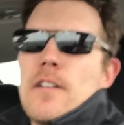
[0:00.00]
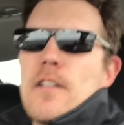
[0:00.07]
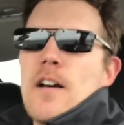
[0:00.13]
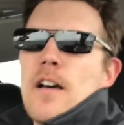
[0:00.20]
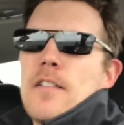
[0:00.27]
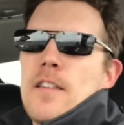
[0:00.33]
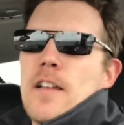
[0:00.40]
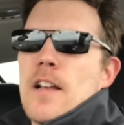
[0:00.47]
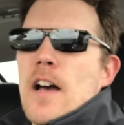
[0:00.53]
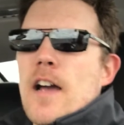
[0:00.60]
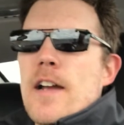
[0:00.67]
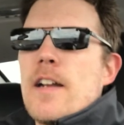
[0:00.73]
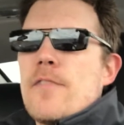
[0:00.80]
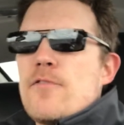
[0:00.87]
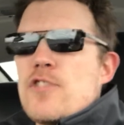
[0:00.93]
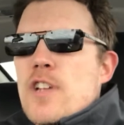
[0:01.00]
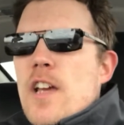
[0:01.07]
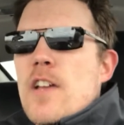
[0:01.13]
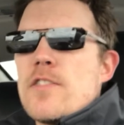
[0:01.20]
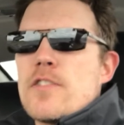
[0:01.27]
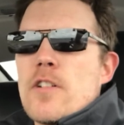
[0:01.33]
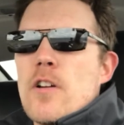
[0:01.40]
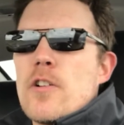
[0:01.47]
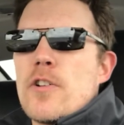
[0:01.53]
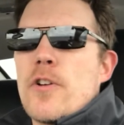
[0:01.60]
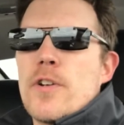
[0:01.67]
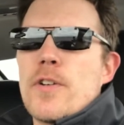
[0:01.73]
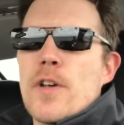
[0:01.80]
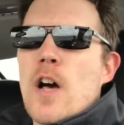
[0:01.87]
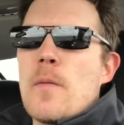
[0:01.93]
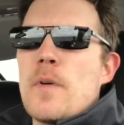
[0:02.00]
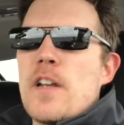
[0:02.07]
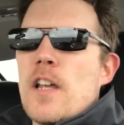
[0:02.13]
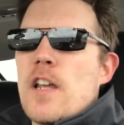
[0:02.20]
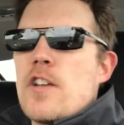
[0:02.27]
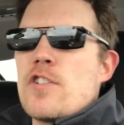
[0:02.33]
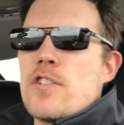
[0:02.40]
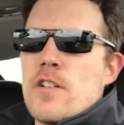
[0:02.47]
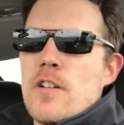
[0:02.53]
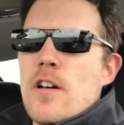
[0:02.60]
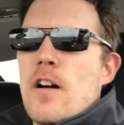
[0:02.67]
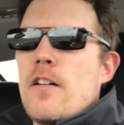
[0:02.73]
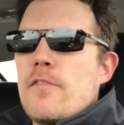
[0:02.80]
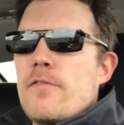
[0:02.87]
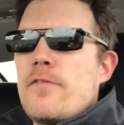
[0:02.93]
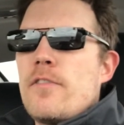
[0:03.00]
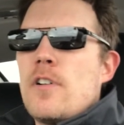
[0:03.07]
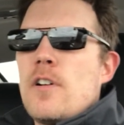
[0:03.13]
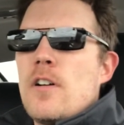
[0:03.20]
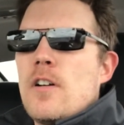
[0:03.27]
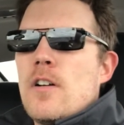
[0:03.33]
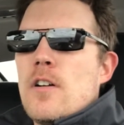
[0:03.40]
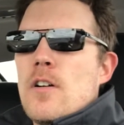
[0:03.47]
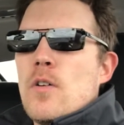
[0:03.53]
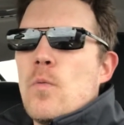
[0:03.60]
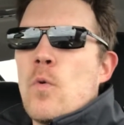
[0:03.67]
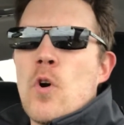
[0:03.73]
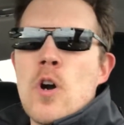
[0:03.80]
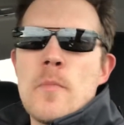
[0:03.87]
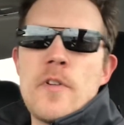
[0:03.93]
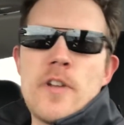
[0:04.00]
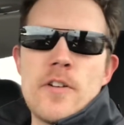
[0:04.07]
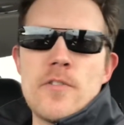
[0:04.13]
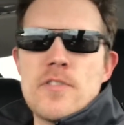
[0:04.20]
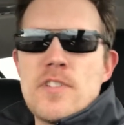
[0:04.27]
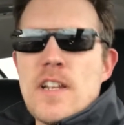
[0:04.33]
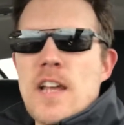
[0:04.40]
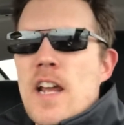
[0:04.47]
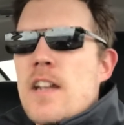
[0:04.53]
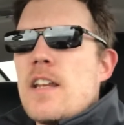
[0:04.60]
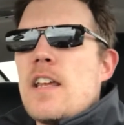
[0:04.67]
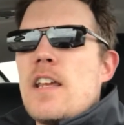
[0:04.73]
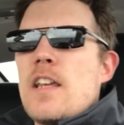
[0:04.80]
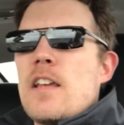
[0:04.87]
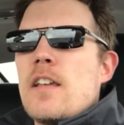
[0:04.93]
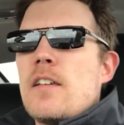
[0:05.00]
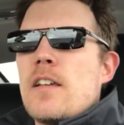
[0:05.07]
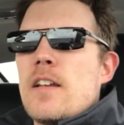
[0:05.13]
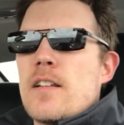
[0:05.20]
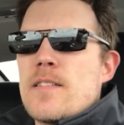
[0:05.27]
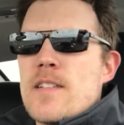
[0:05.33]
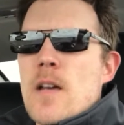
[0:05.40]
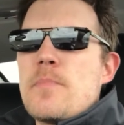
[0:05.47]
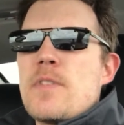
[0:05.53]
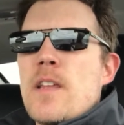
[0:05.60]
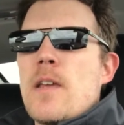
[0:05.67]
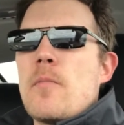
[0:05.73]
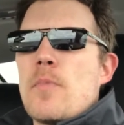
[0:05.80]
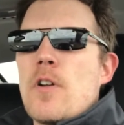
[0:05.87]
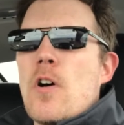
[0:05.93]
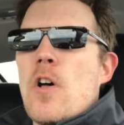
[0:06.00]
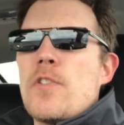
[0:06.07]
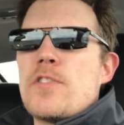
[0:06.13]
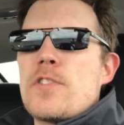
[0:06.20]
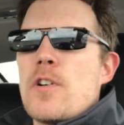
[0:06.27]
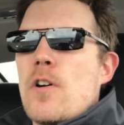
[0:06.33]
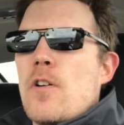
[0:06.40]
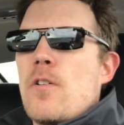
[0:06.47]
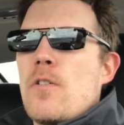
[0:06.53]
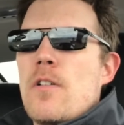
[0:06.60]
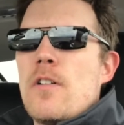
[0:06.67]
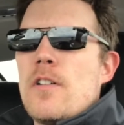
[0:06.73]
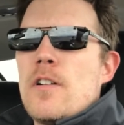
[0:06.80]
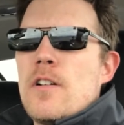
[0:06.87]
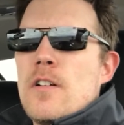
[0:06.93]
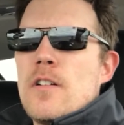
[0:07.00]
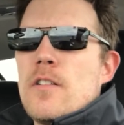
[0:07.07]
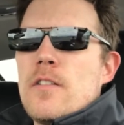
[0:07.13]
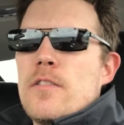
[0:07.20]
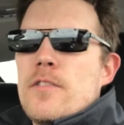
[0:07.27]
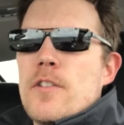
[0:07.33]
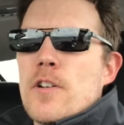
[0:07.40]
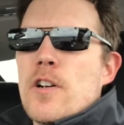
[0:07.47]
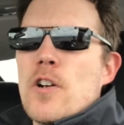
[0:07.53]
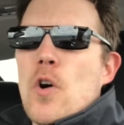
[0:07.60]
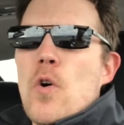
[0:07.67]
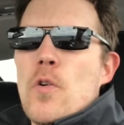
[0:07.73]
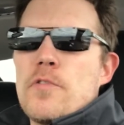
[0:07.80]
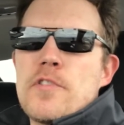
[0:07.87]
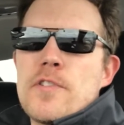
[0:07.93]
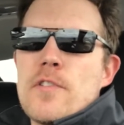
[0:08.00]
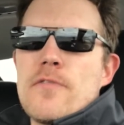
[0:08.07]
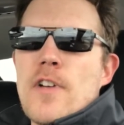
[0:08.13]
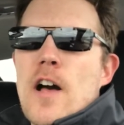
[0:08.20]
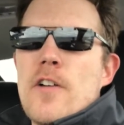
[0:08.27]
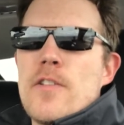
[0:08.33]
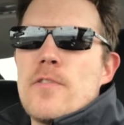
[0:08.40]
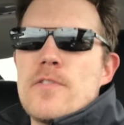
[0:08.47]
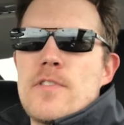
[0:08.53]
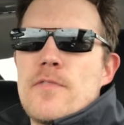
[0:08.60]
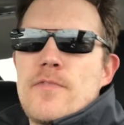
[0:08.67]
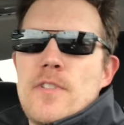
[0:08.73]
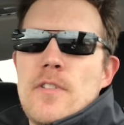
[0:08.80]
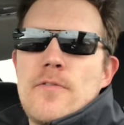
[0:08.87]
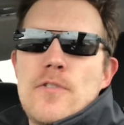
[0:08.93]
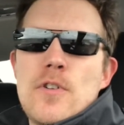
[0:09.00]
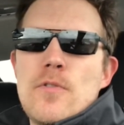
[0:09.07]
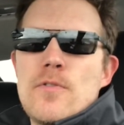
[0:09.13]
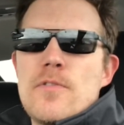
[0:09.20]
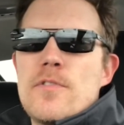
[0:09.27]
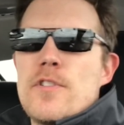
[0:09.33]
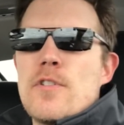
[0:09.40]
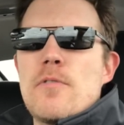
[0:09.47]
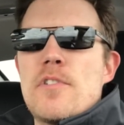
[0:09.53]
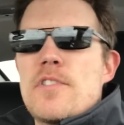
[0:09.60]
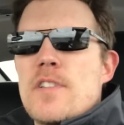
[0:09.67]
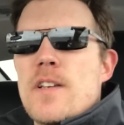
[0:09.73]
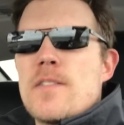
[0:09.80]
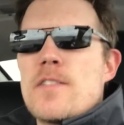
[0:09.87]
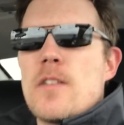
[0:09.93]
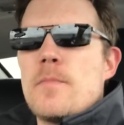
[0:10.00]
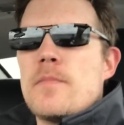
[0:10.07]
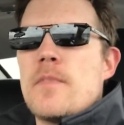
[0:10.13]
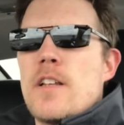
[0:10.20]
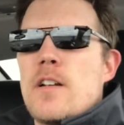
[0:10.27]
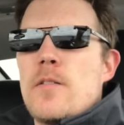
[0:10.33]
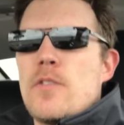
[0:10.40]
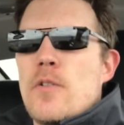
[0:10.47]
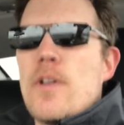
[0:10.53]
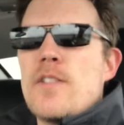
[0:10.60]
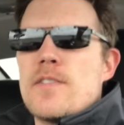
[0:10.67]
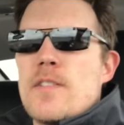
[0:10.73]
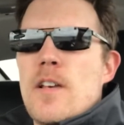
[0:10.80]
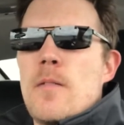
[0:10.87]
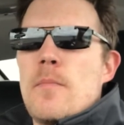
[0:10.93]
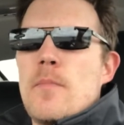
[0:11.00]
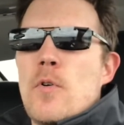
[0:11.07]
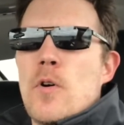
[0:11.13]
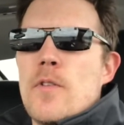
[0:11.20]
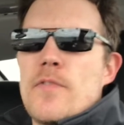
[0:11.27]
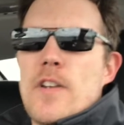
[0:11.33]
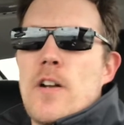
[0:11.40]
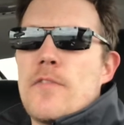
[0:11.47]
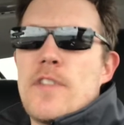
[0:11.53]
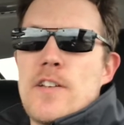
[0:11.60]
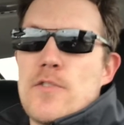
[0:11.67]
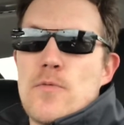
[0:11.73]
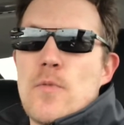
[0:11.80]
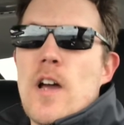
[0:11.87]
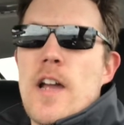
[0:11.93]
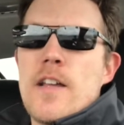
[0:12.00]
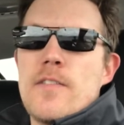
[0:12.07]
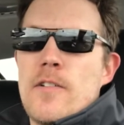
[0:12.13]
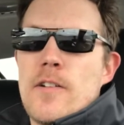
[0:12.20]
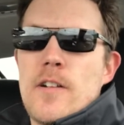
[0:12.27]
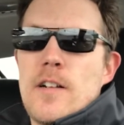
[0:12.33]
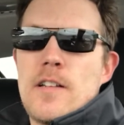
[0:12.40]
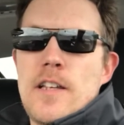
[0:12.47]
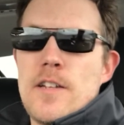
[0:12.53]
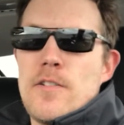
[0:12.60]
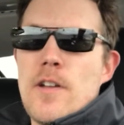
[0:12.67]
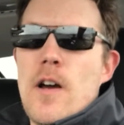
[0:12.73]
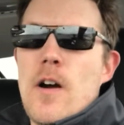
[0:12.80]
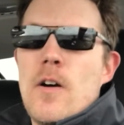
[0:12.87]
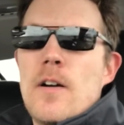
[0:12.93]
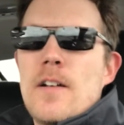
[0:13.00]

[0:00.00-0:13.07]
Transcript: I think INFJs are a good combination of warm and understanding and accepting, but also they're going to hold to their values. If you do or say something that annoys them or they don't think is right, they're going to let you know.